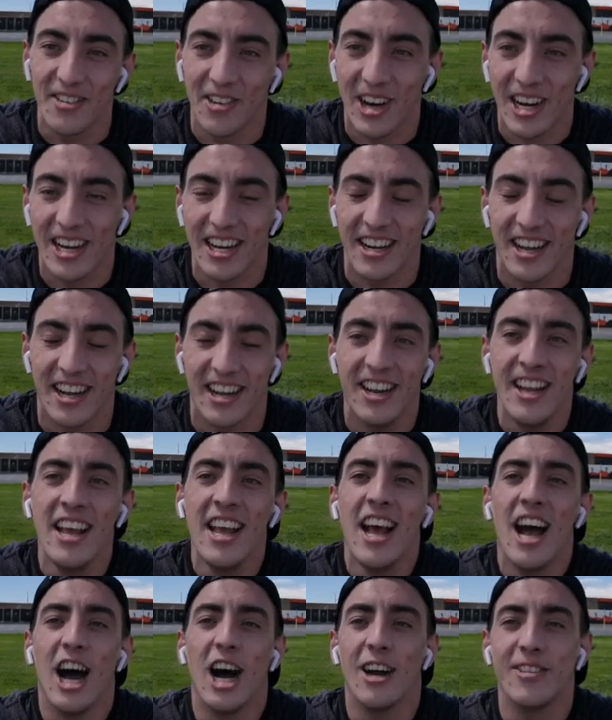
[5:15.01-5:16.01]
working on,
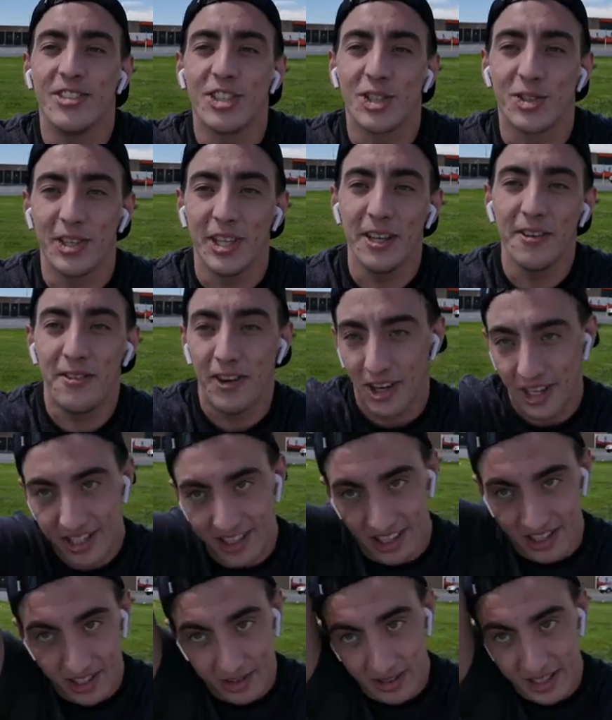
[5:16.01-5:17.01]
just really focus
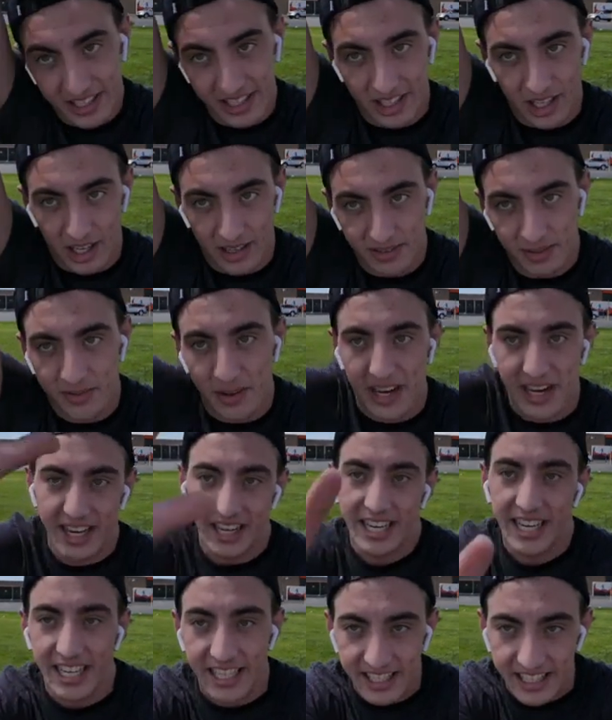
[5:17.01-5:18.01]
on squeezing your arms by your
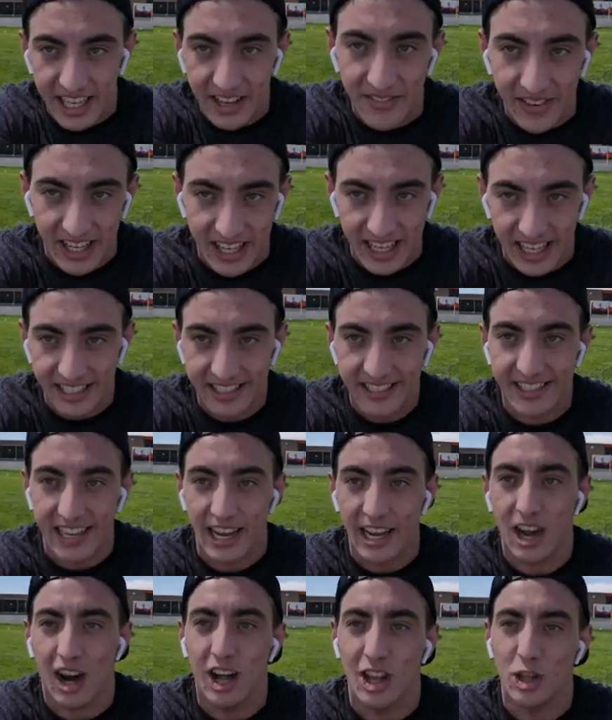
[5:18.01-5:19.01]
ears, keeping a nice
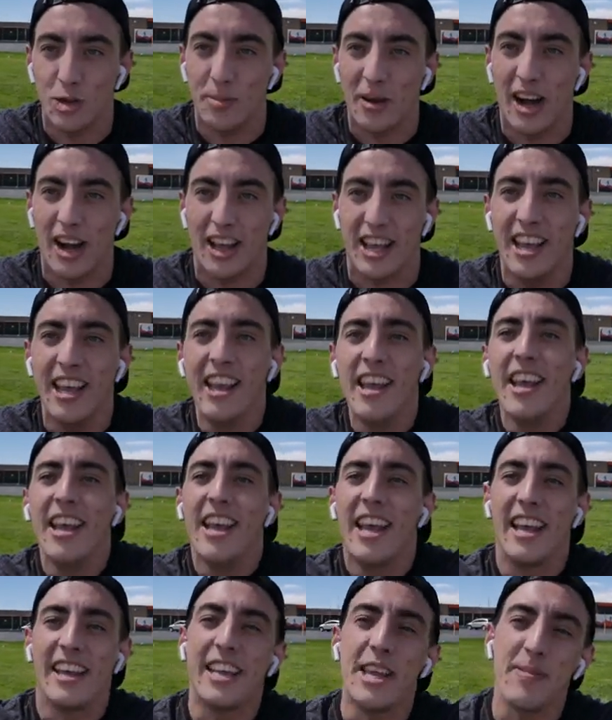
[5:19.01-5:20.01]
tight hollow body,
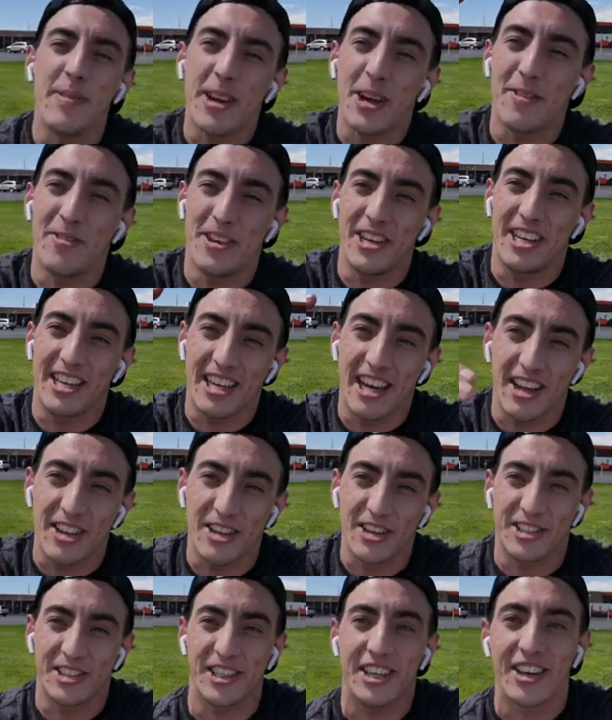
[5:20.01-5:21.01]
and keeping your feet
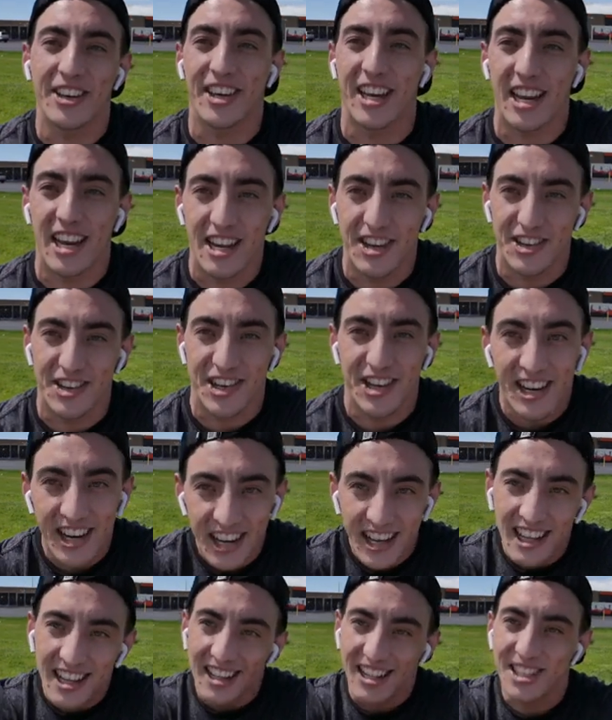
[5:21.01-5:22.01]
together so you don't get injured.
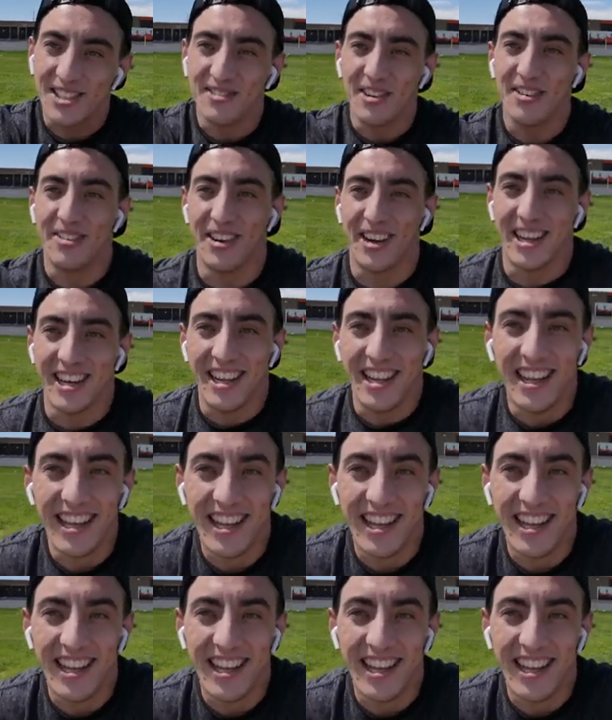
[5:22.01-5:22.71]
Let's move on.